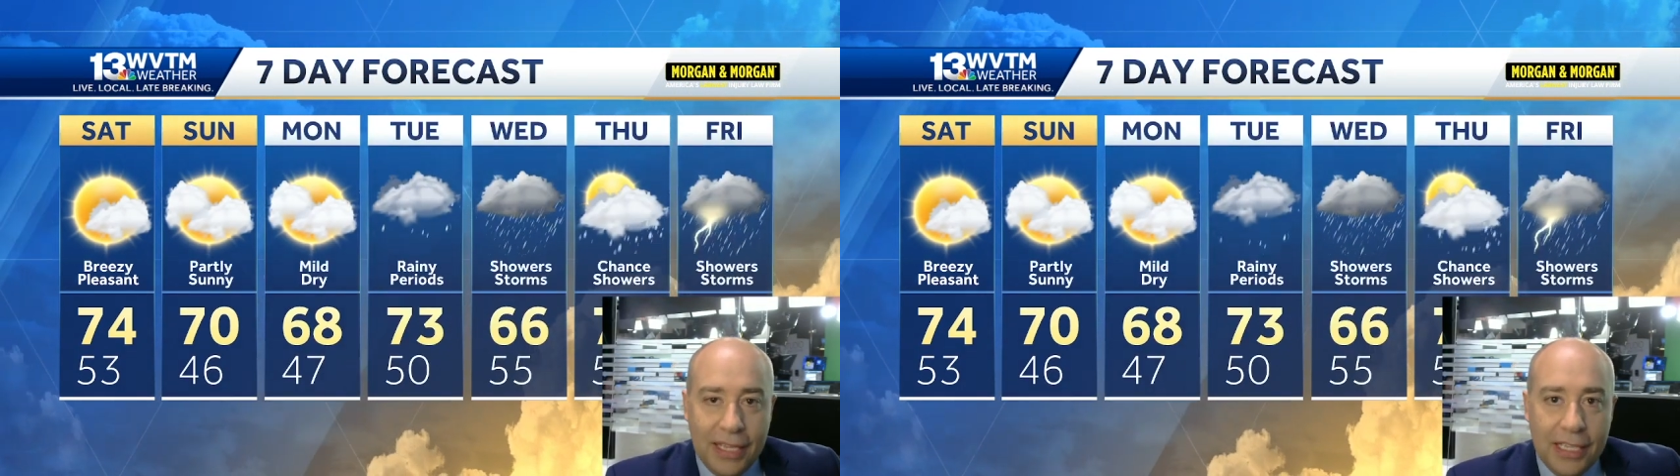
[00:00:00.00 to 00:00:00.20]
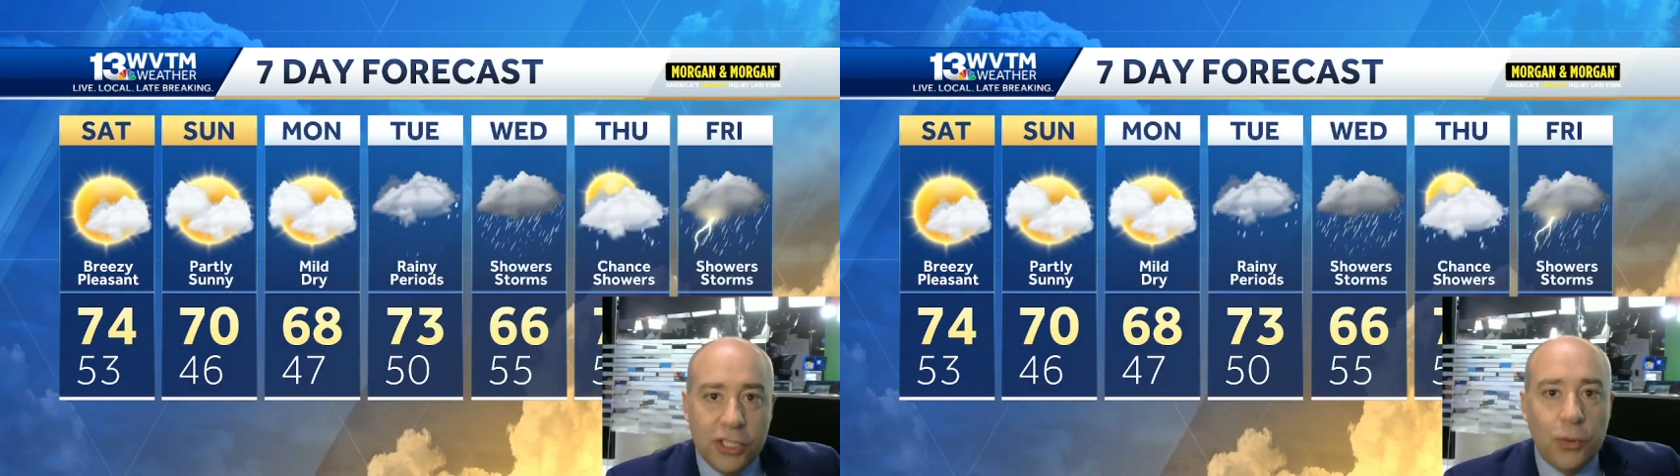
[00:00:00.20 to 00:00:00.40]

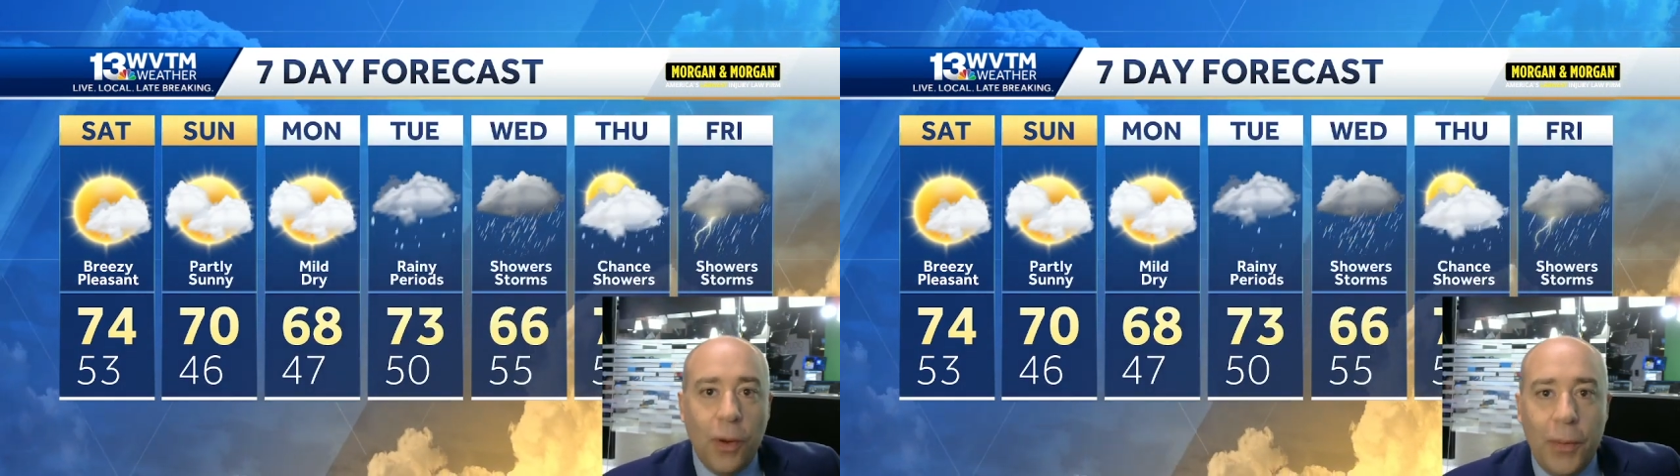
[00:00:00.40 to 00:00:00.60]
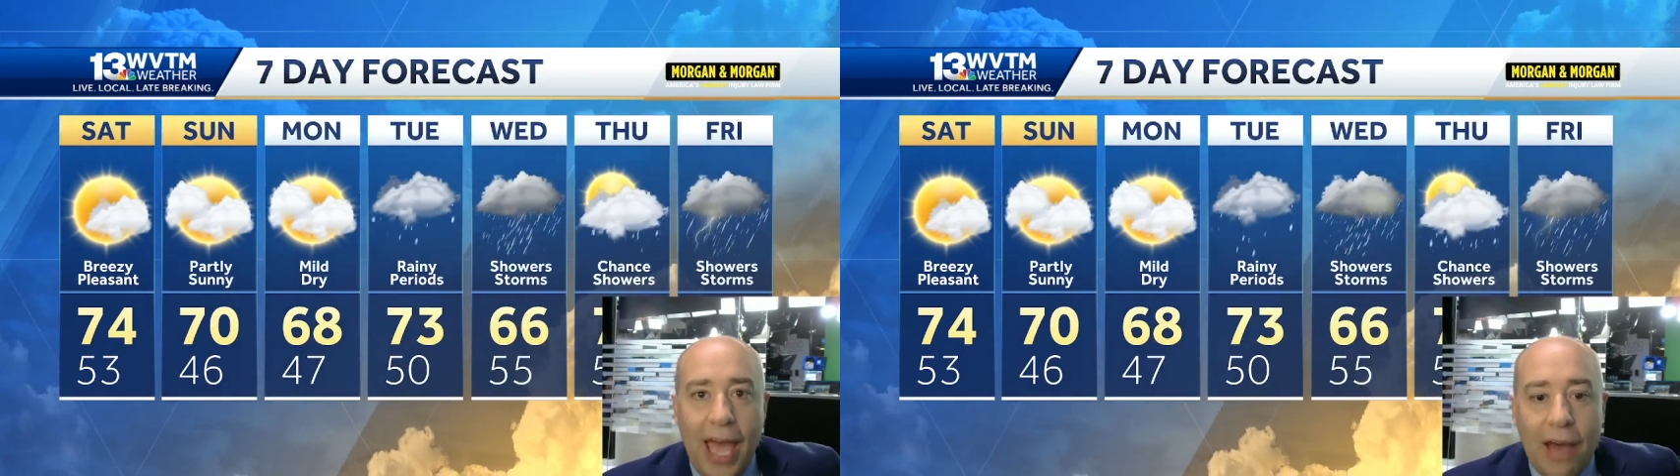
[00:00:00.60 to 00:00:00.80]
This is
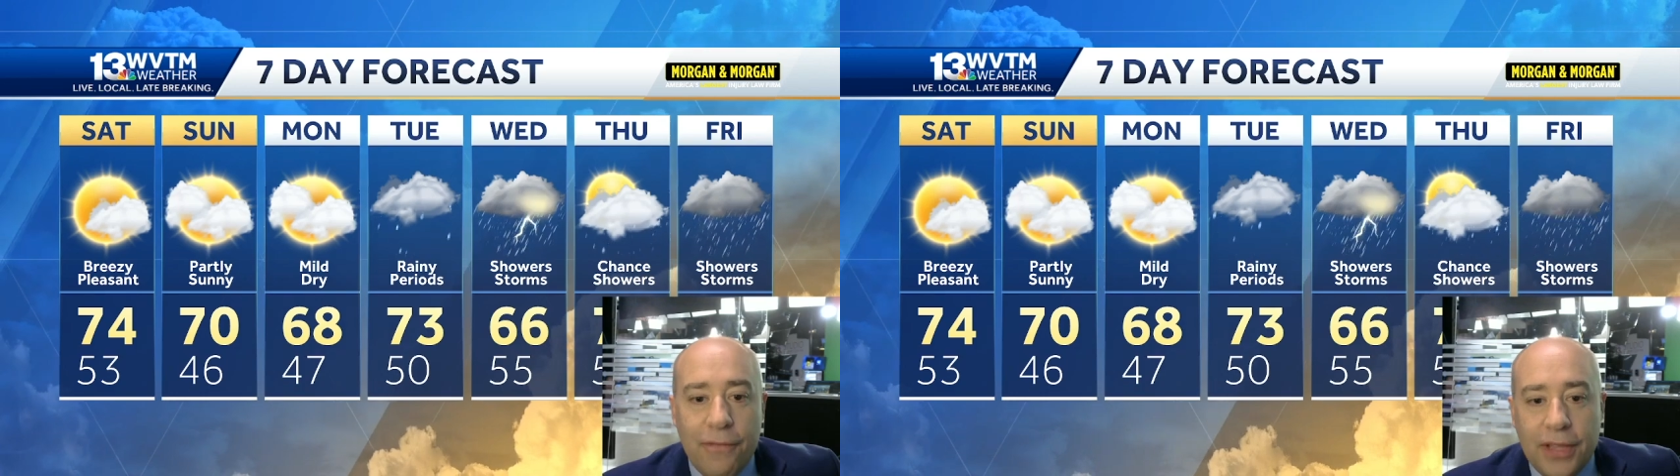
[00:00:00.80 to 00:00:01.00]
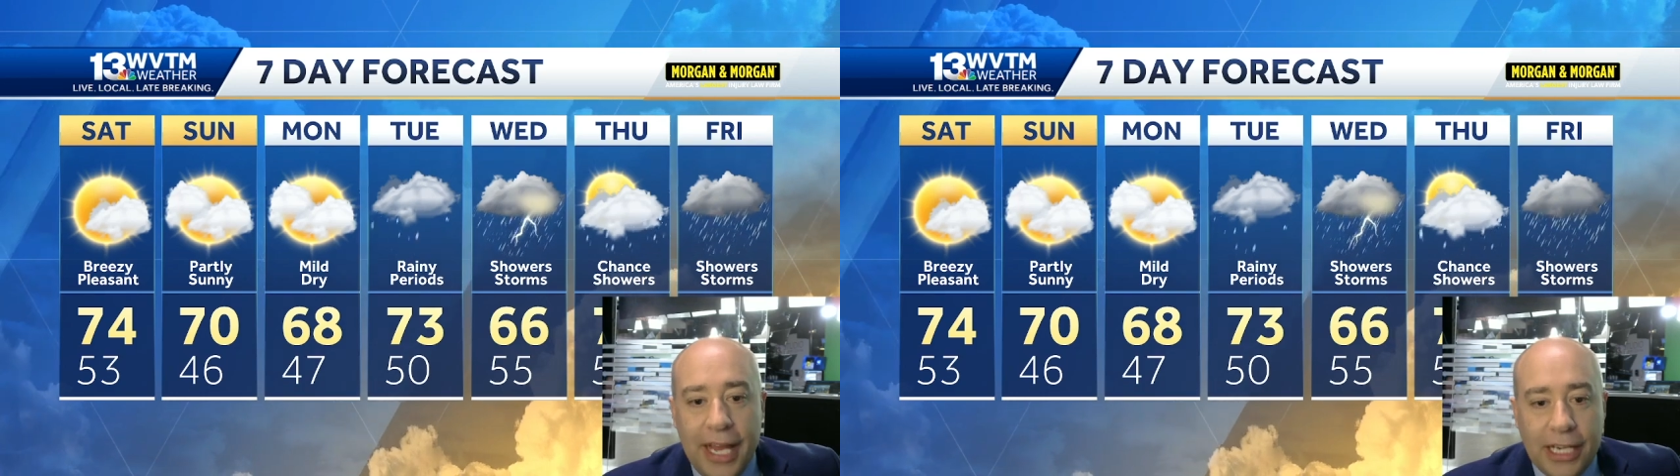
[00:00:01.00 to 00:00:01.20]
what we have
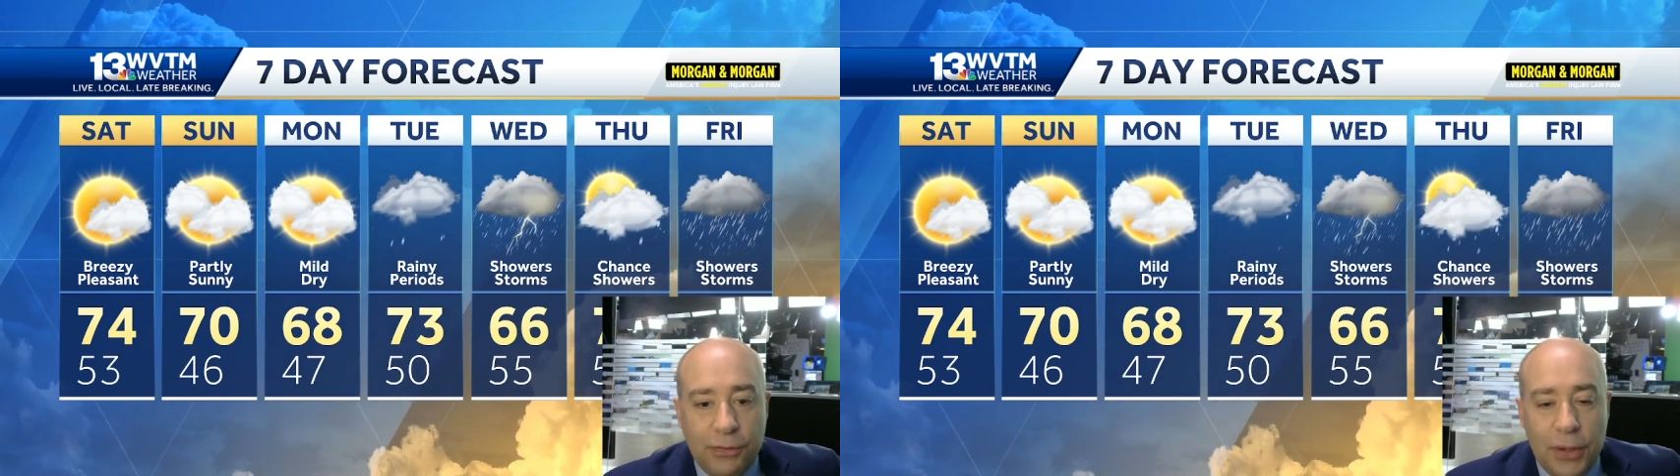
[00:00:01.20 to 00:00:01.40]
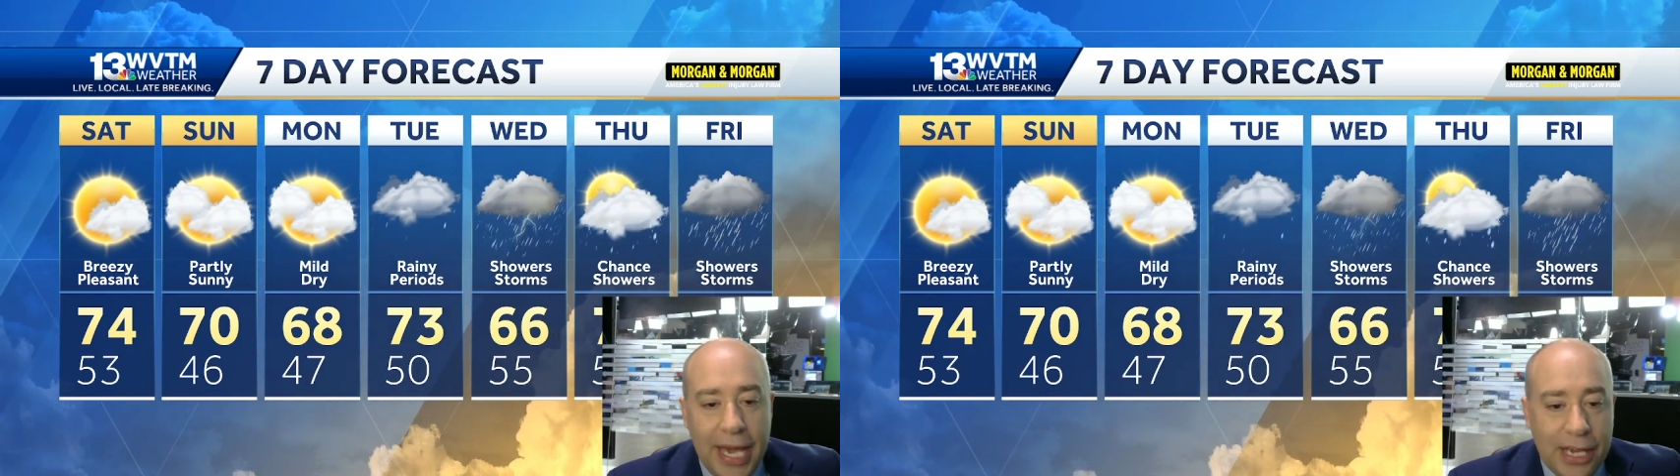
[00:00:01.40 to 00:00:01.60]
for the next
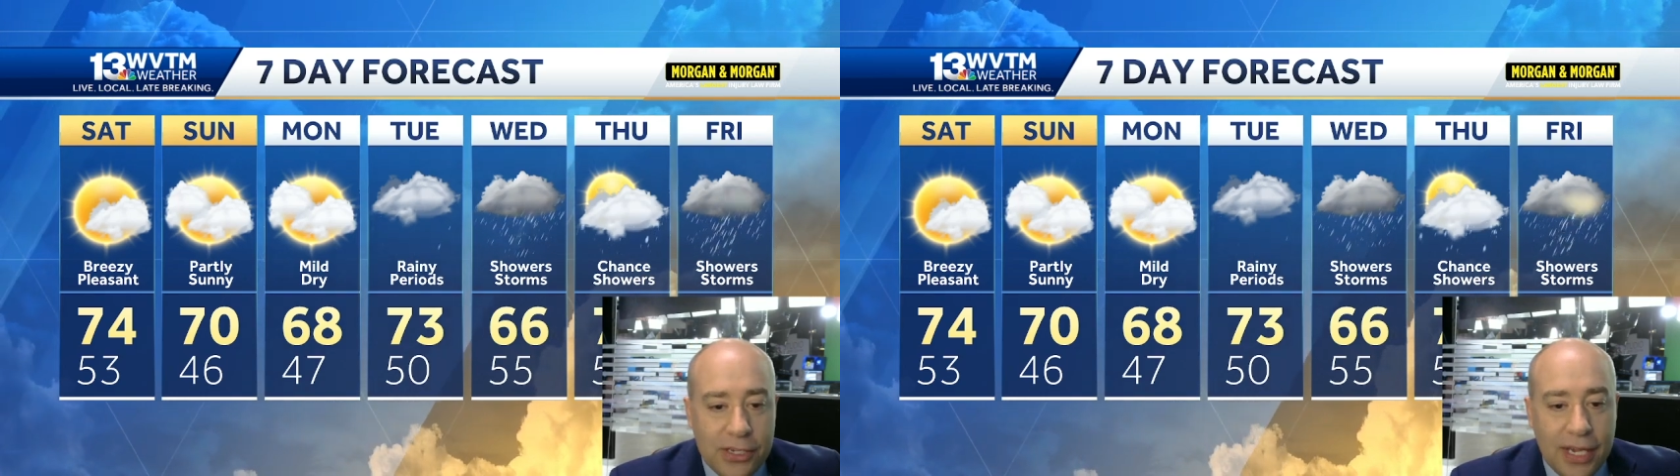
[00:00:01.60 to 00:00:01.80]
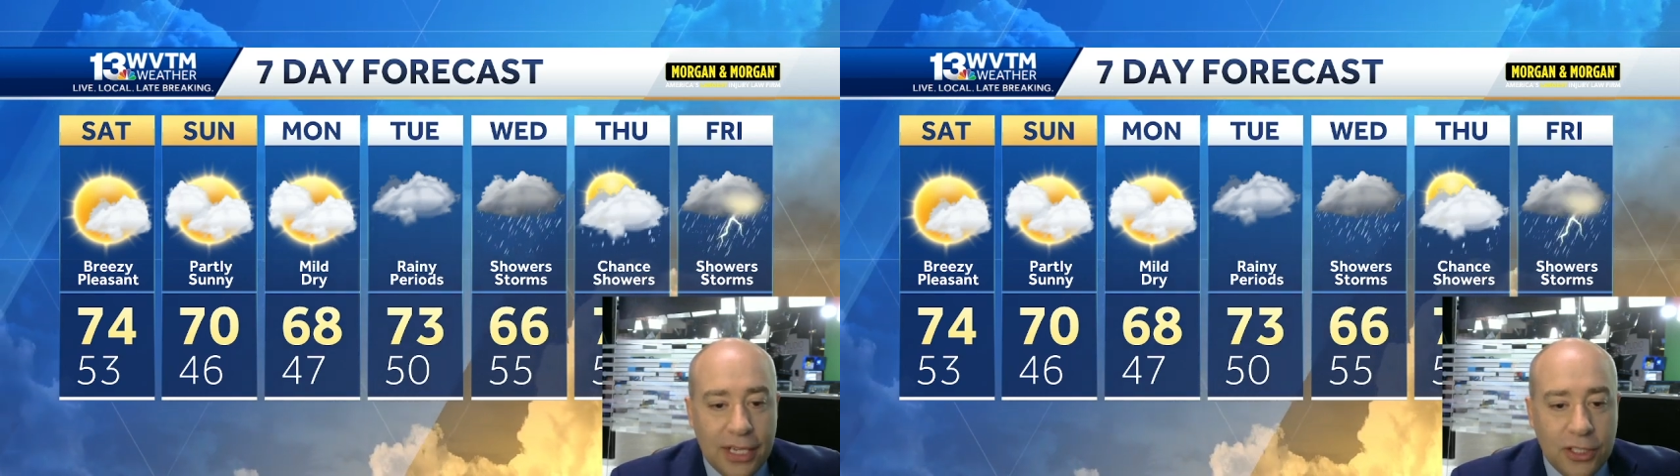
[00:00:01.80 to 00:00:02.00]
few days.